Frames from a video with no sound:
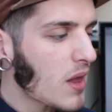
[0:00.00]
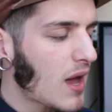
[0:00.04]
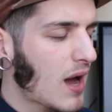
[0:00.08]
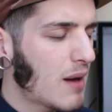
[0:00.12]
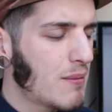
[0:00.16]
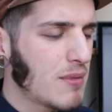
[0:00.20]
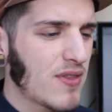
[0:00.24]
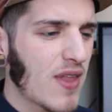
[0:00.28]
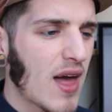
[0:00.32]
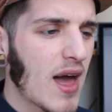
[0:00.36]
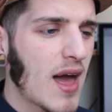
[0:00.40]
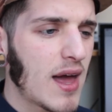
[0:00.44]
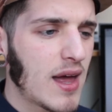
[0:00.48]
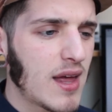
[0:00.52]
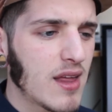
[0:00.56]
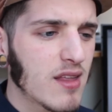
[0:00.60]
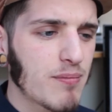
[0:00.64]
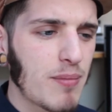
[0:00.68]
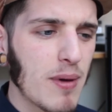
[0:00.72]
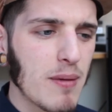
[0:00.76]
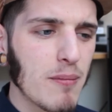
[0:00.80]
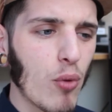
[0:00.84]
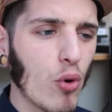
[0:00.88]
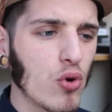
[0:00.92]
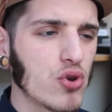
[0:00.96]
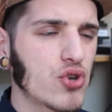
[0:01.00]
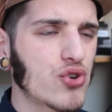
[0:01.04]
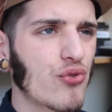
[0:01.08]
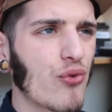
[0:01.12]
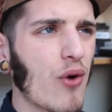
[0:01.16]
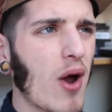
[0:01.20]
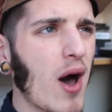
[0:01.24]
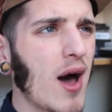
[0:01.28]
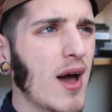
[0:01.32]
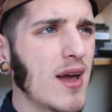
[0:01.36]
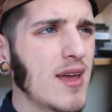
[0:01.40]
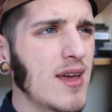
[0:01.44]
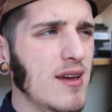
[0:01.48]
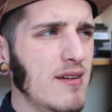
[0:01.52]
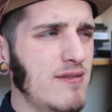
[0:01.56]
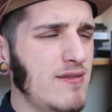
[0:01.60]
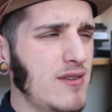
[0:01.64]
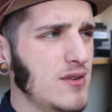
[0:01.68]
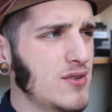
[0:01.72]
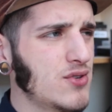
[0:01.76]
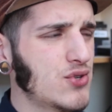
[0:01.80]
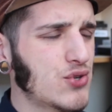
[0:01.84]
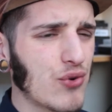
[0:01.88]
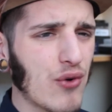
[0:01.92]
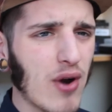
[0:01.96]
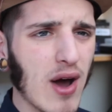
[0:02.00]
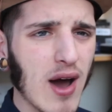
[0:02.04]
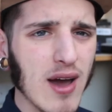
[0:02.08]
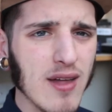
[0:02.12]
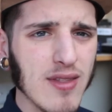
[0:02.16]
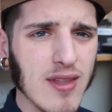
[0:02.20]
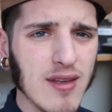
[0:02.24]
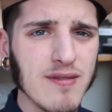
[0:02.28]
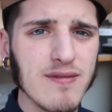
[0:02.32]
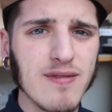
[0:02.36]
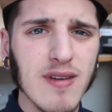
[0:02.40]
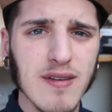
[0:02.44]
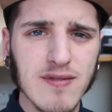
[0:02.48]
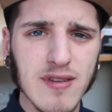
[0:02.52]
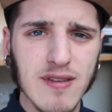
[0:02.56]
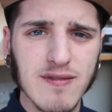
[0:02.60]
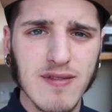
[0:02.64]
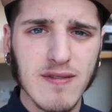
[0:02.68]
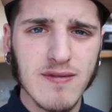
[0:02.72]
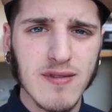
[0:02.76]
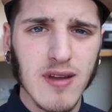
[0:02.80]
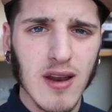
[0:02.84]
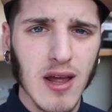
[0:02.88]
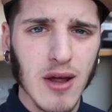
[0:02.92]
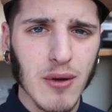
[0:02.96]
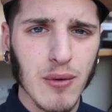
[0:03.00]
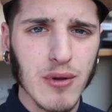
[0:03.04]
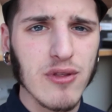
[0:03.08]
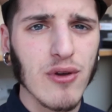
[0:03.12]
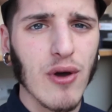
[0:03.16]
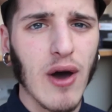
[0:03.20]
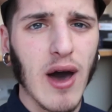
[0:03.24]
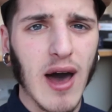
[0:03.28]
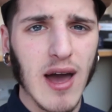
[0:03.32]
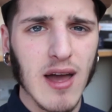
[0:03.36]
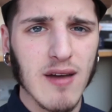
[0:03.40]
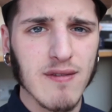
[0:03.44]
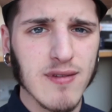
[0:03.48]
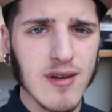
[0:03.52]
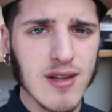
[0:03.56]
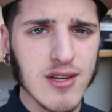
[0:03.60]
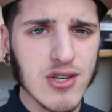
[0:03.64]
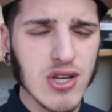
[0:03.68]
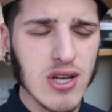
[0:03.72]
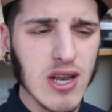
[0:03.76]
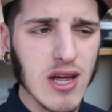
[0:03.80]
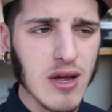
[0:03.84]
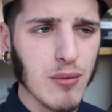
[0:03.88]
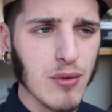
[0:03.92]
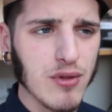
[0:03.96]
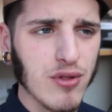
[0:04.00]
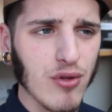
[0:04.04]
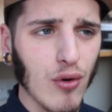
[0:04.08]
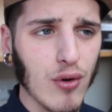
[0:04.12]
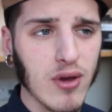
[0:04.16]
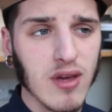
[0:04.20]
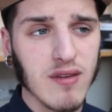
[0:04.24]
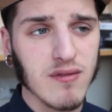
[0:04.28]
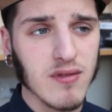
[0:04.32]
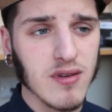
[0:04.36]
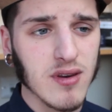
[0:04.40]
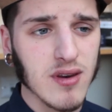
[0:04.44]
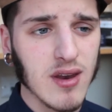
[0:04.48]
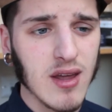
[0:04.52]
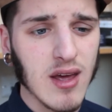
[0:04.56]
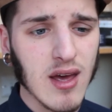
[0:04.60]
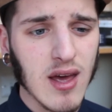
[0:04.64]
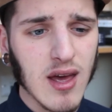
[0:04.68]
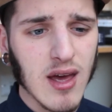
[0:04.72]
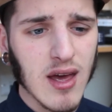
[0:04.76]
I mean, there is a bit more dry. It feels drier than 50/50 liquids or higher VG liquids, or even